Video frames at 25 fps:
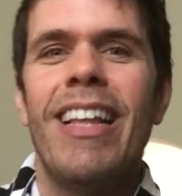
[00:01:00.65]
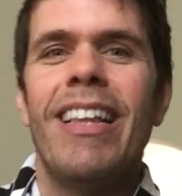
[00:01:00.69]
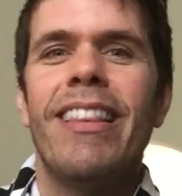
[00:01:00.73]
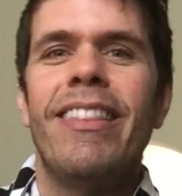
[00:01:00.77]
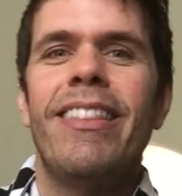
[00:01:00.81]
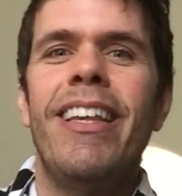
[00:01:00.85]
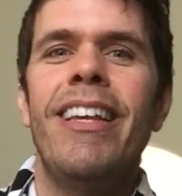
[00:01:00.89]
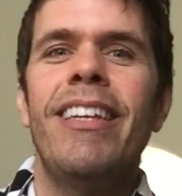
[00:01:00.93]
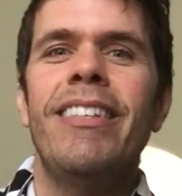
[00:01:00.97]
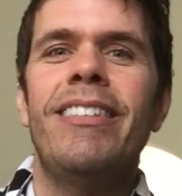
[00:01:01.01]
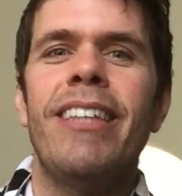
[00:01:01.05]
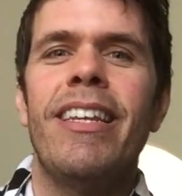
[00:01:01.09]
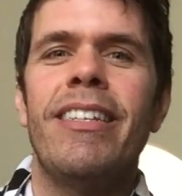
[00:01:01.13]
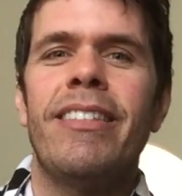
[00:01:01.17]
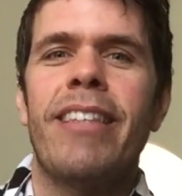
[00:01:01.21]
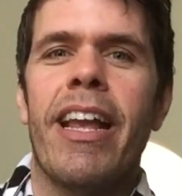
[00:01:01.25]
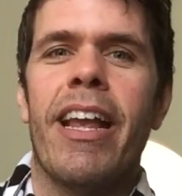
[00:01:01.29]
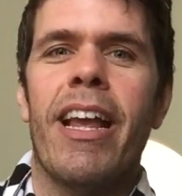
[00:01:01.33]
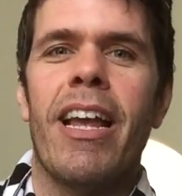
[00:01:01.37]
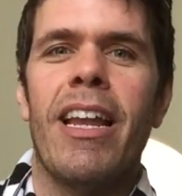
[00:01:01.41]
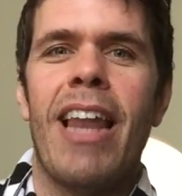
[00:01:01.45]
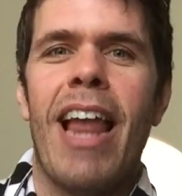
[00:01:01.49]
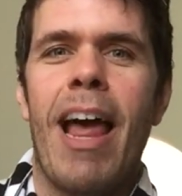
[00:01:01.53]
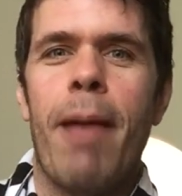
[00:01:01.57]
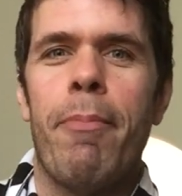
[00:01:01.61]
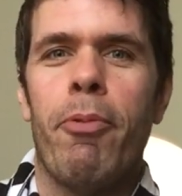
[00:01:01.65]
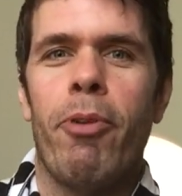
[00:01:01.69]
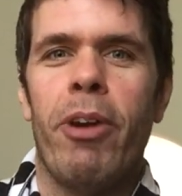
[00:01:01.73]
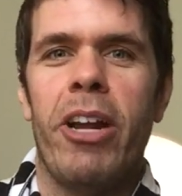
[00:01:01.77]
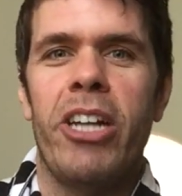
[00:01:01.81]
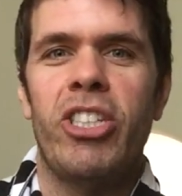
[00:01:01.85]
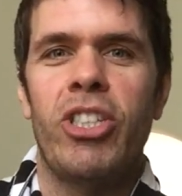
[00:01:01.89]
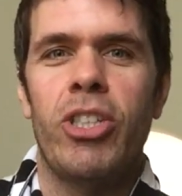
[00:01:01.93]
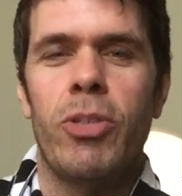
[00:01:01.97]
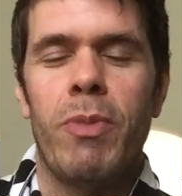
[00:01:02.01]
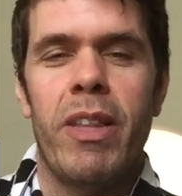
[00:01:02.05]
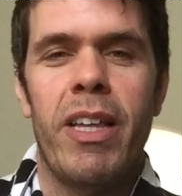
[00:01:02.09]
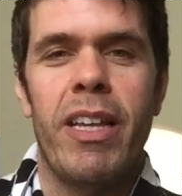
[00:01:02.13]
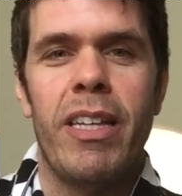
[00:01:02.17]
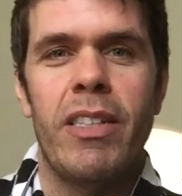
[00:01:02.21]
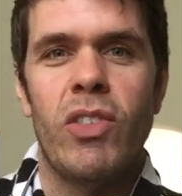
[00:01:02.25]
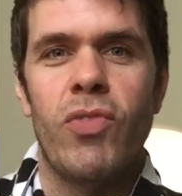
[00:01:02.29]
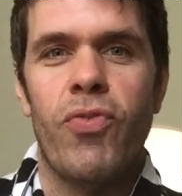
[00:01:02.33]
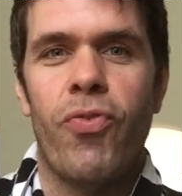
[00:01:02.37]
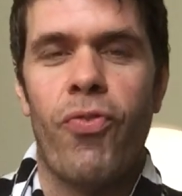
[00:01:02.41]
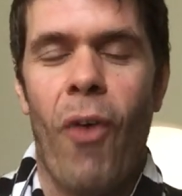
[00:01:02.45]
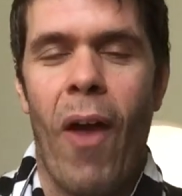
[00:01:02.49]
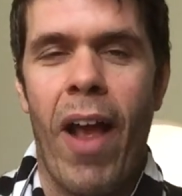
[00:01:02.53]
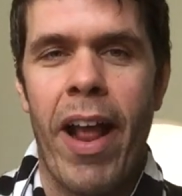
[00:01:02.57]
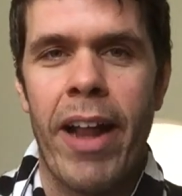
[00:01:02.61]
This is a collaboration with his
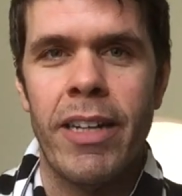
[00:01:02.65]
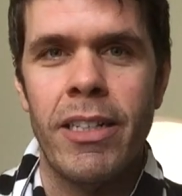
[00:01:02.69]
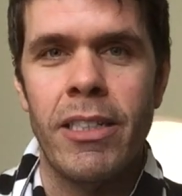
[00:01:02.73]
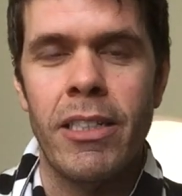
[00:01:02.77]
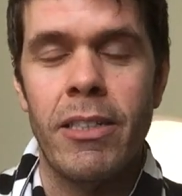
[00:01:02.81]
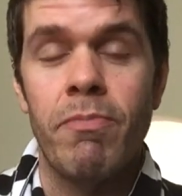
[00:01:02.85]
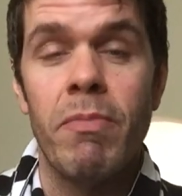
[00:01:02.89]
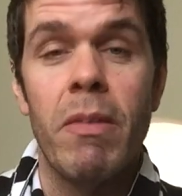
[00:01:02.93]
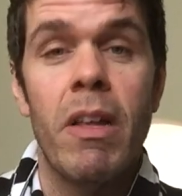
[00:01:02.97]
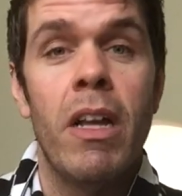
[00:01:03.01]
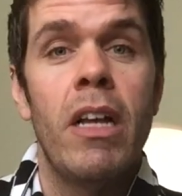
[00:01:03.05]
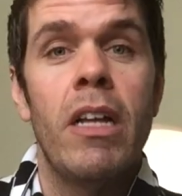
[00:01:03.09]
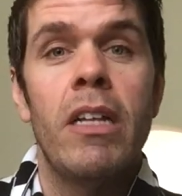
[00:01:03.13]
friend,